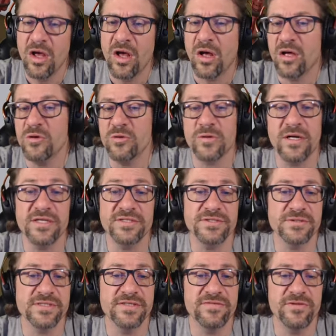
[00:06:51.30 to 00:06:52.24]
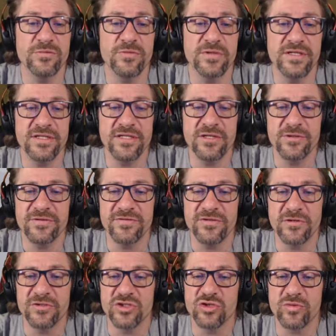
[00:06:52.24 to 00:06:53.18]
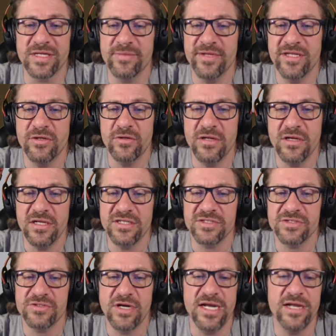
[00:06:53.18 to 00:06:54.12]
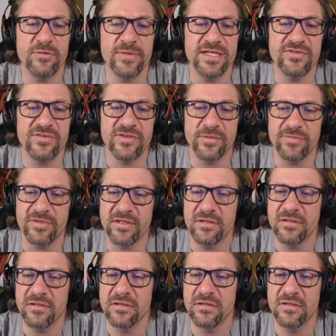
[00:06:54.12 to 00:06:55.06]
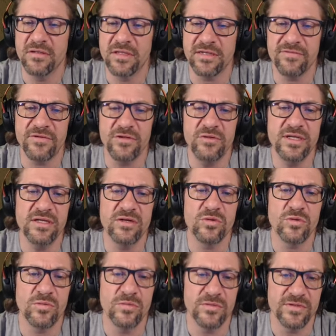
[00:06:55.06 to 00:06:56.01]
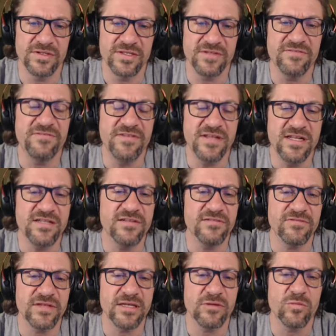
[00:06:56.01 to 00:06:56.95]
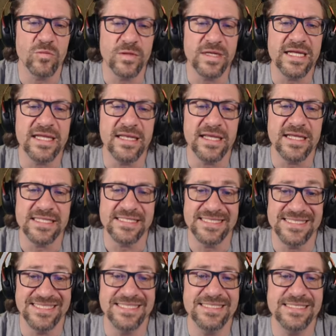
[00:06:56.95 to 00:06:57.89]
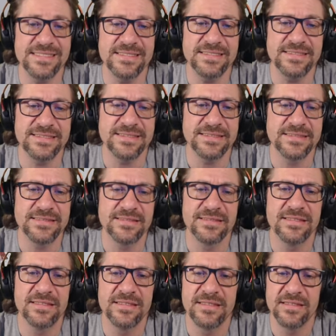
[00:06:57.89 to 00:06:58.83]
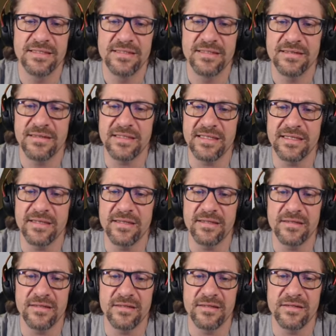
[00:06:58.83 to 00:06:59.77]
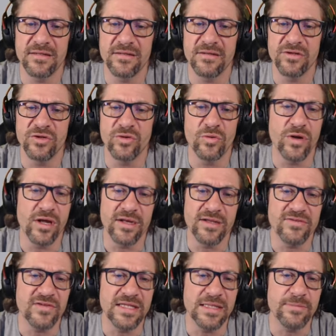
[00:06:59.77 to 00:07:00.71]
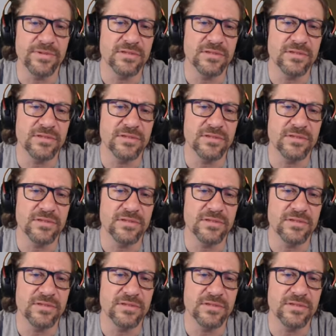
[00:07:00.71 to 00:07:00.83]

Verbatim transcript: Oh, also, if you want to know if you're dreaming or not, try and read something. If you can definitively read a sentence, then you're not asleep.